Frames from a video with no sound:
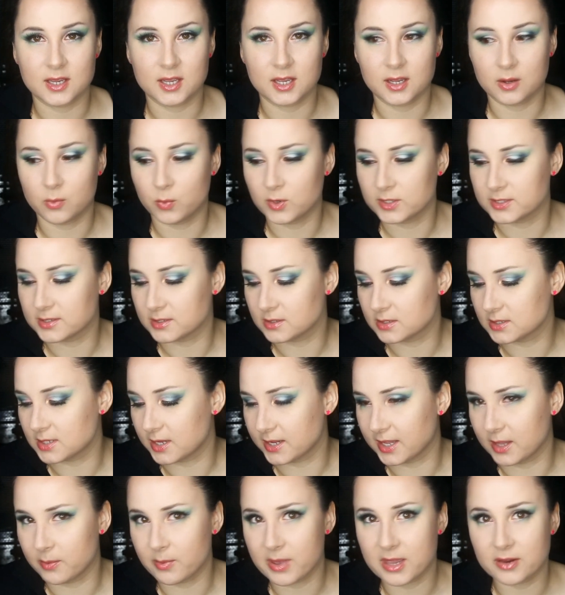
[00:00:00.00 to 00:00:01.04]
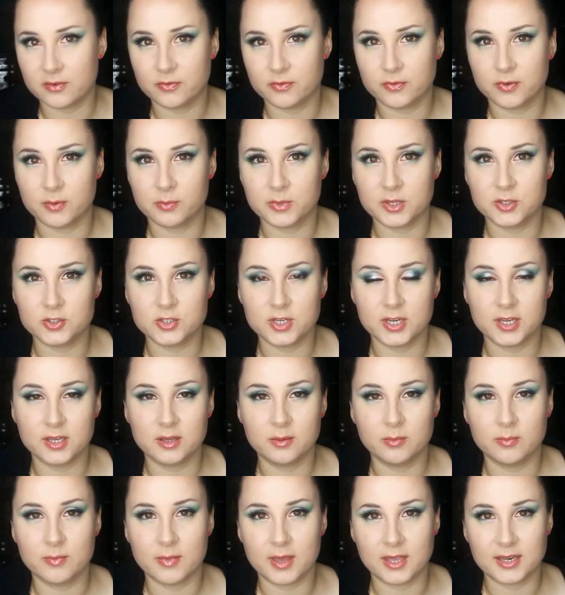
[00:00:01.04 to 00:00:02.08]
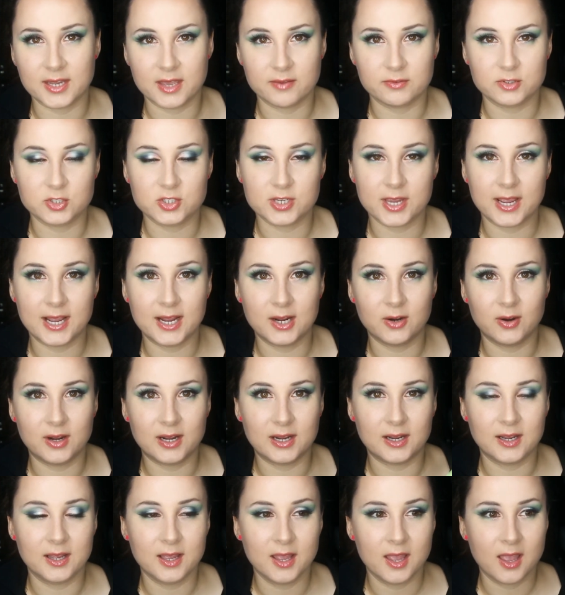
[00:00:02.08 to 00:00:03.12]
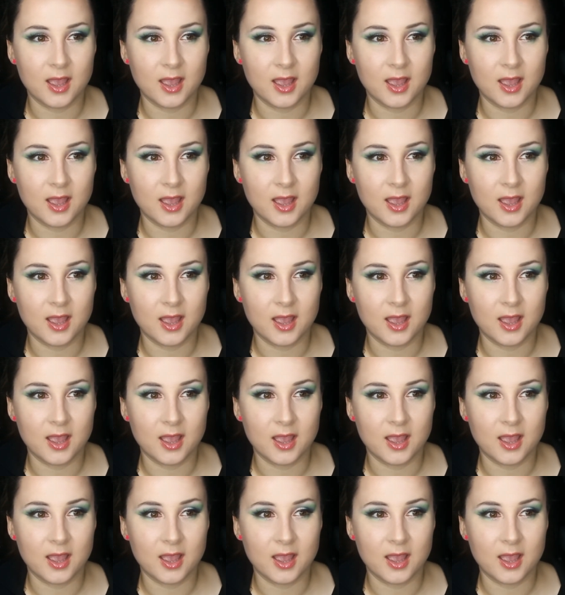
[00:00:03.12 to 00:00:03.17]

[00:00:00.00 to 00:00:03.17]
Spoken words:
once I get back from the gym and have a shower,